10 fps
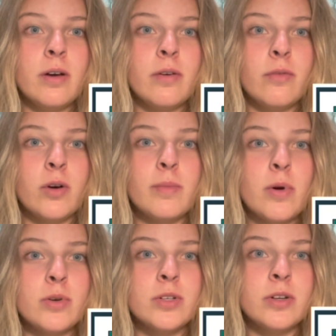for
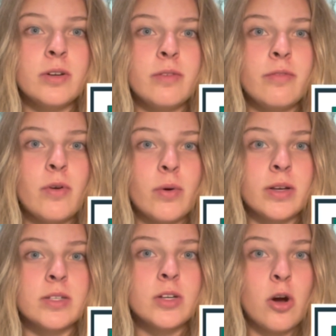
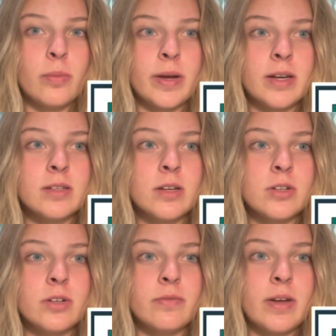emotion-focused coping, such
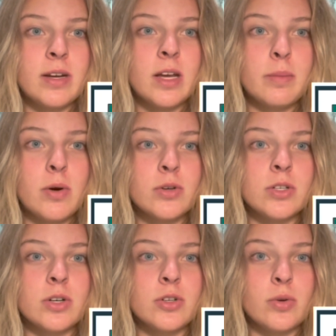as venting
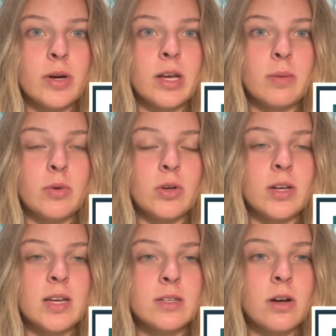emotions or joining
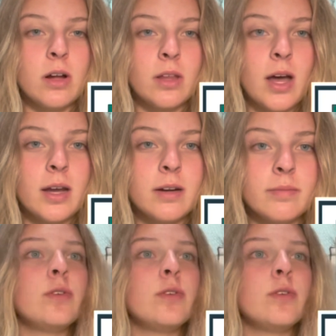communities online.